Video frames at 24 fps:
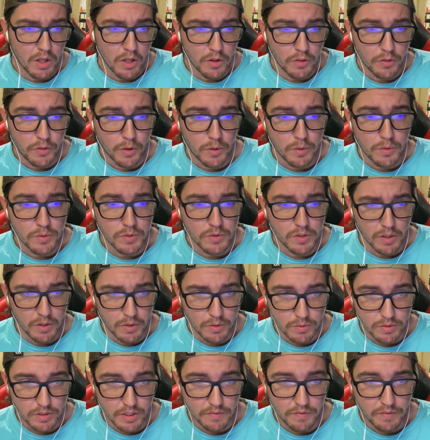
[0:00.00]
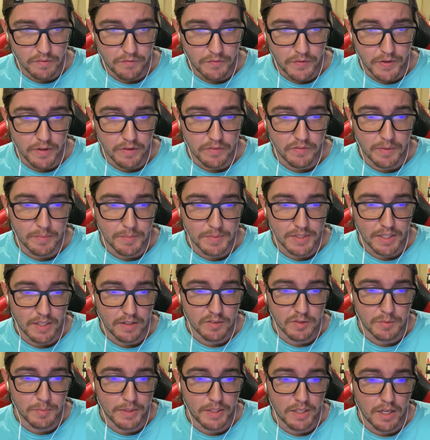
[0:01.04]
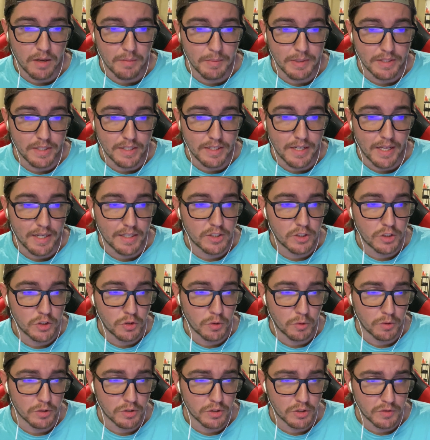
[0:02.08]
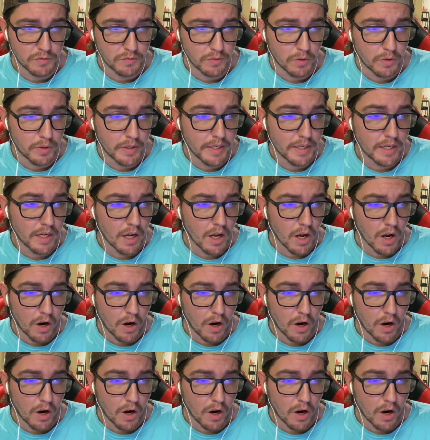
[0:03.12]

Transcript: Those who live in fear of themselves becoming the next George Floyd